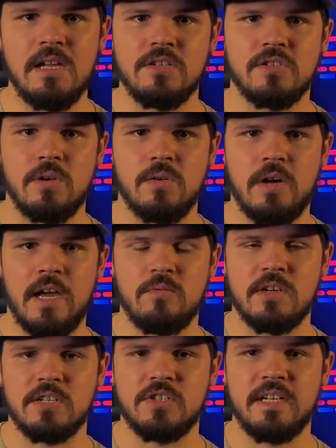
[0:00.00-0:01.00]
So I
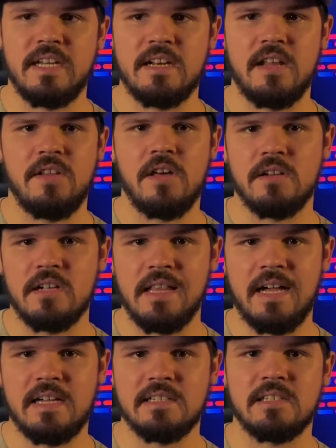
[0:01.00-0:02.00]
want to create another
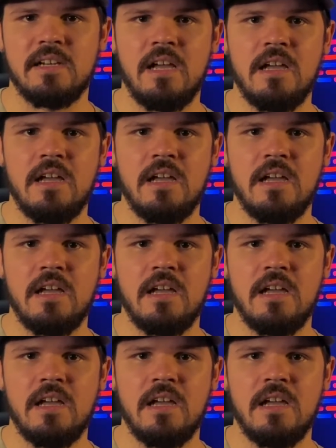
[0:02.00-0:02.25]
class